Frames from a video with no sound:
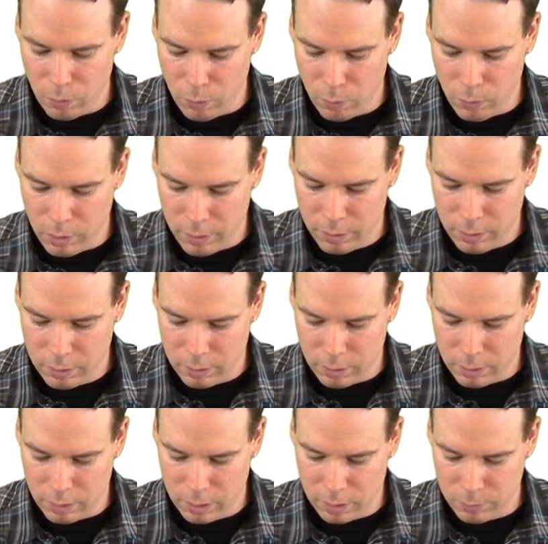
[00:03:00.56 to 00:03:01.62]
1
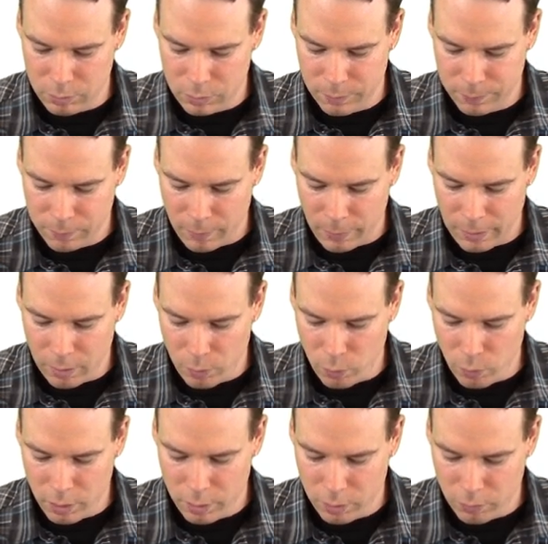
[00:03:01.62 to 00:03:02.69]
times
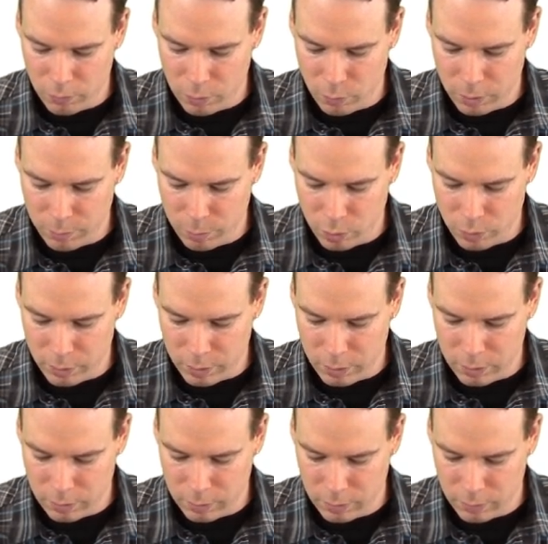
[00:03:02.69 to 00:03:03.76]
1 over
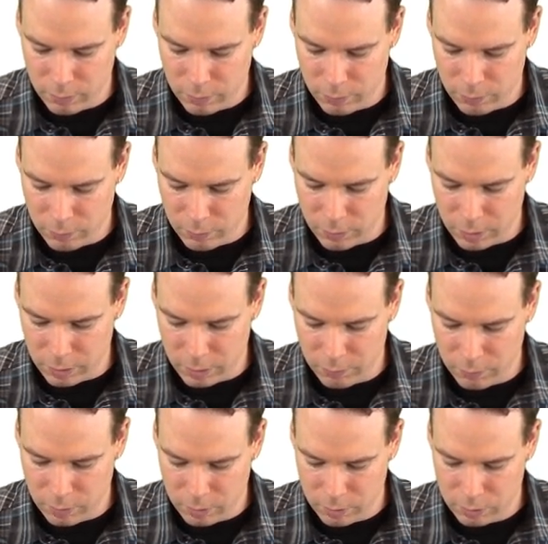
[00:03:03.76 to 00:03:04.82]
1.5
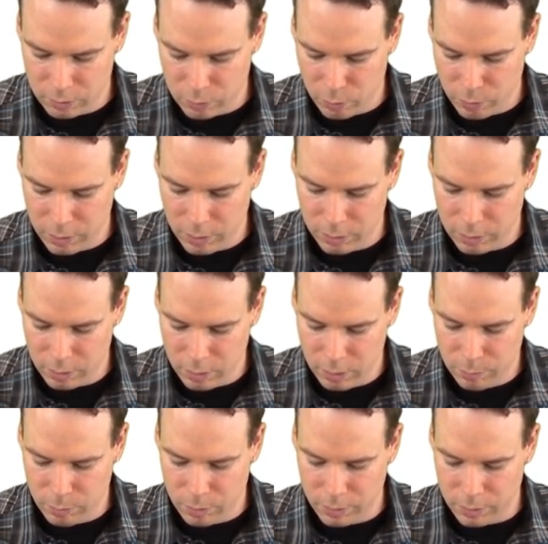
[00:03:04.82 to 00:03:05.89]
squared
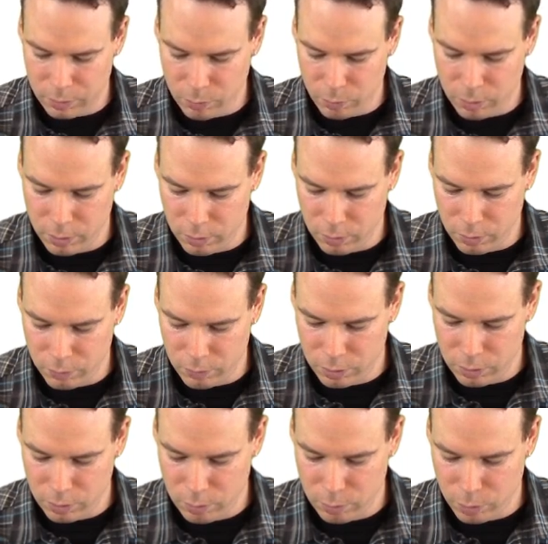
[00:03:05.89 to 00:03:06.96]
plus 1 over
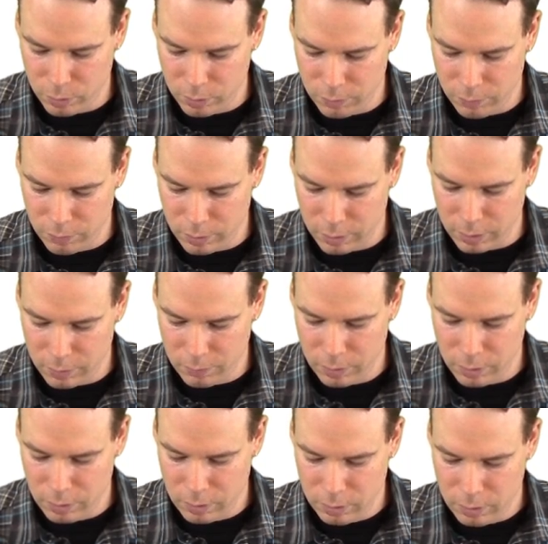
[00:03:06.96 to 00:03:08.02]
2.5
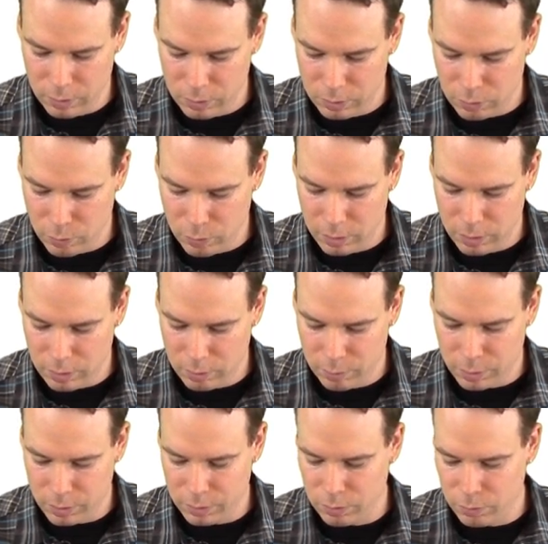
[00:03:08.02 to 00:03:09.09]
squared
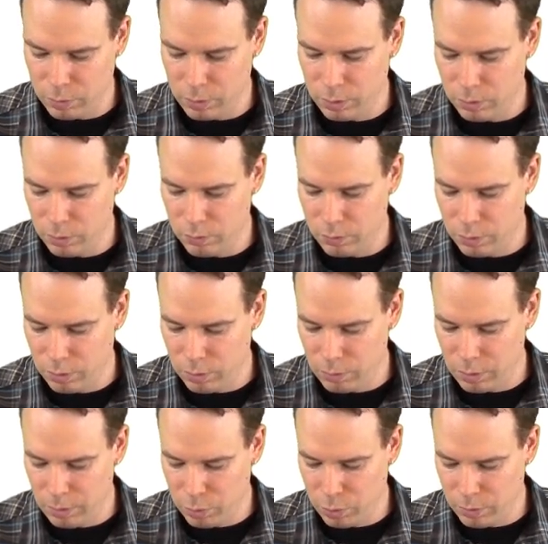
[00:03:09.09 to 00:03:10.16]
plus 1 over
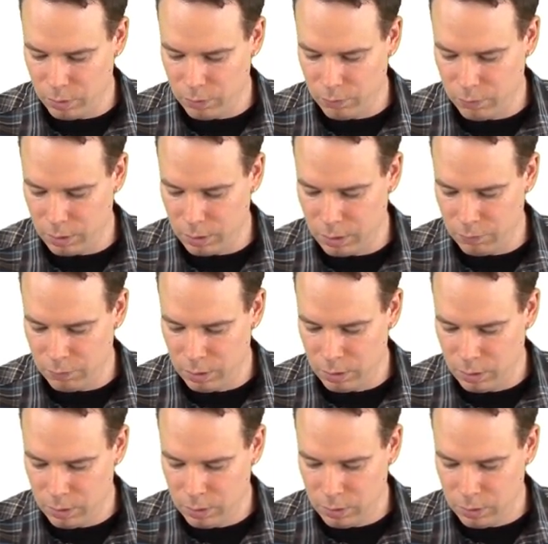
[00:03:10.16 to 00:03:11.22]
3.5
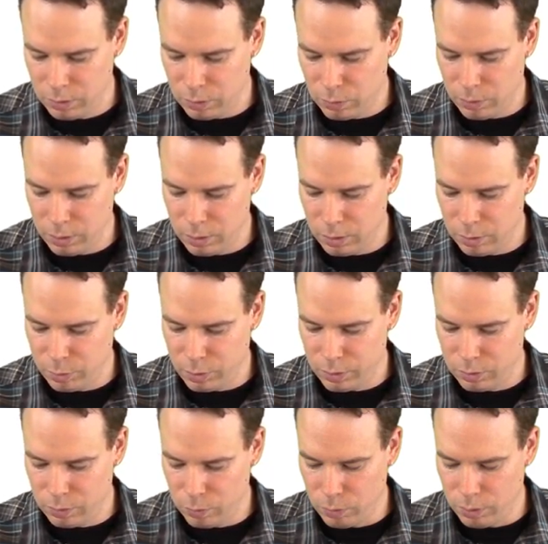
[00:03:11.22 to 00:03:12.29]
squared
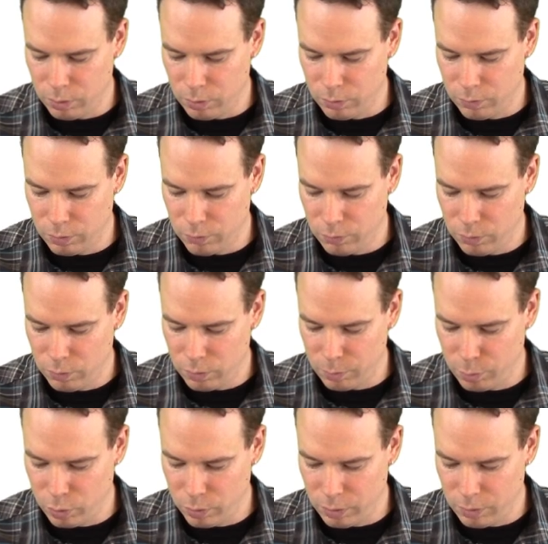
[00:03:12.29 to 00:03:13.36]
plus 1 over
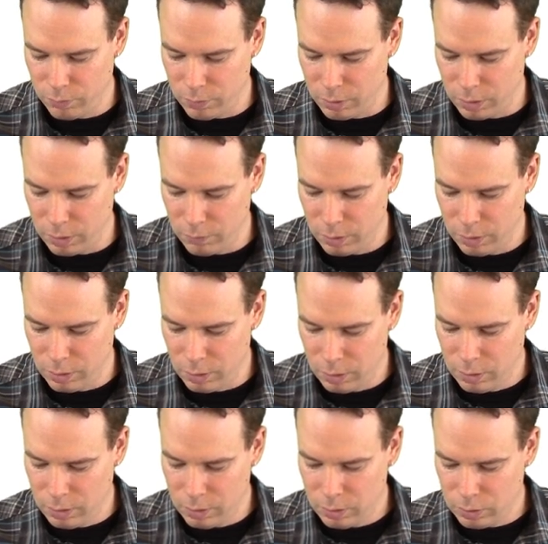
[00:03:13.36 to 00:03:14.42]
4.5
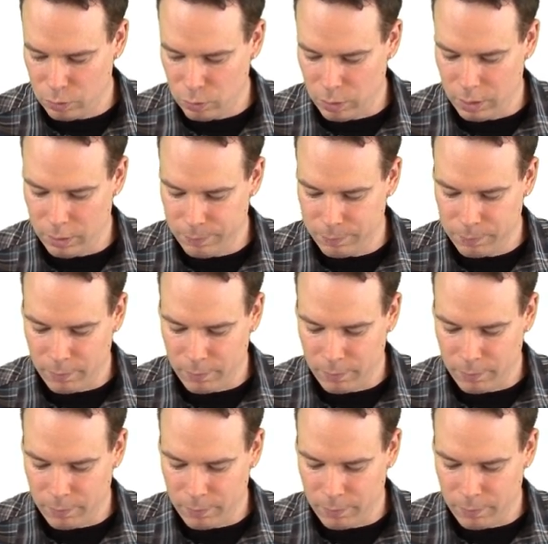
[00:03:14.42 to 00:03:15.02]
squared.